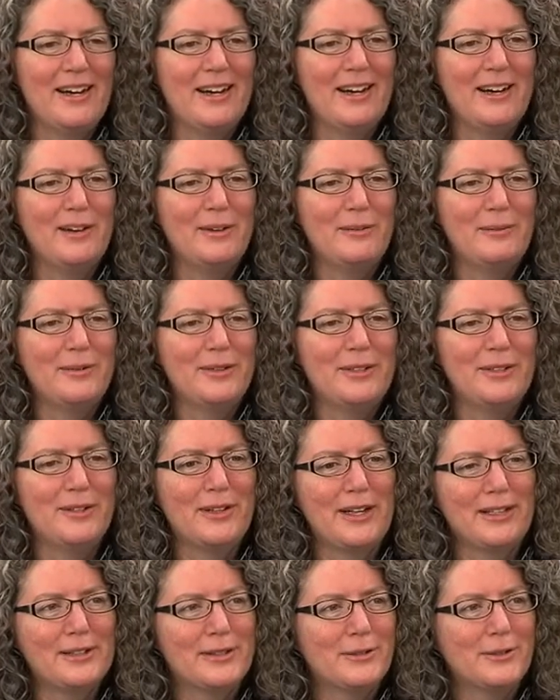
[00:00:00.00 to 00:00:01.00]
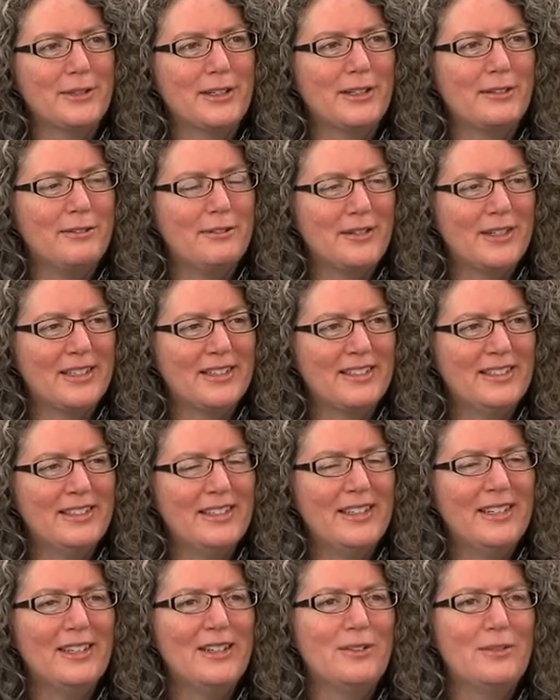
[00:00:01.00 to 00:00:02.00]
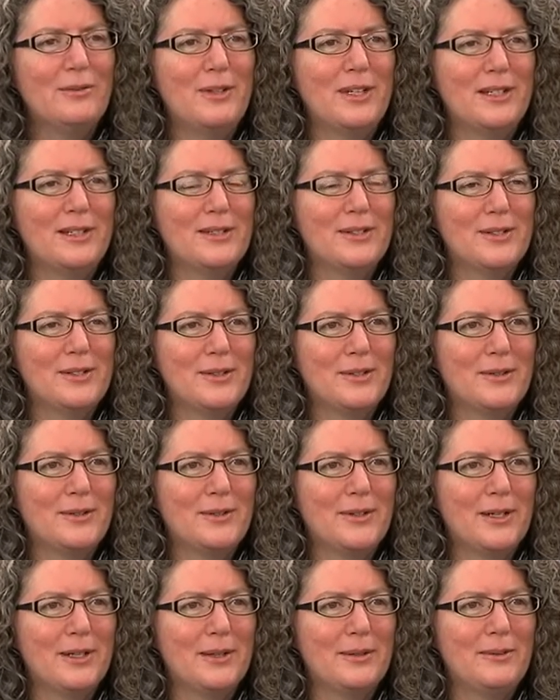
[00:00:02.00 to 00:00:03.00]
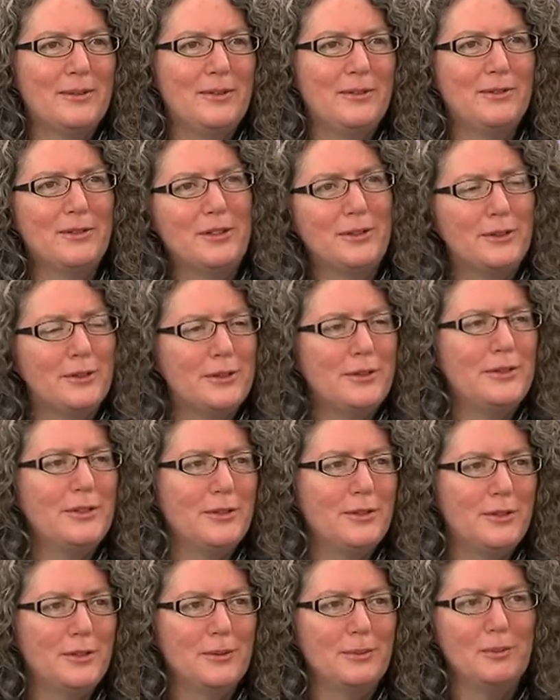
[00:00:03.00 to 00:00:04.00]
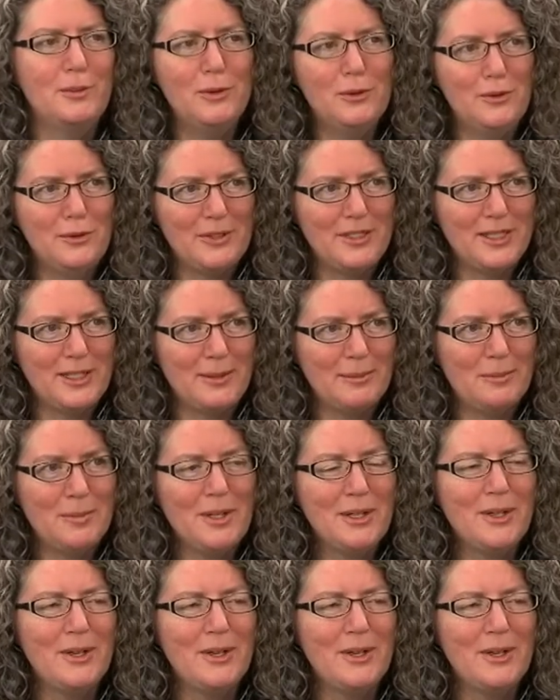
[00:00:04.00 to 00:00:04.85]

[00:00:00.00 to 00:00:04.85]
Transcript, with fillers: Um, so that's really fun. Mm -hmm. We also, um, you've alluded to the MOVE team.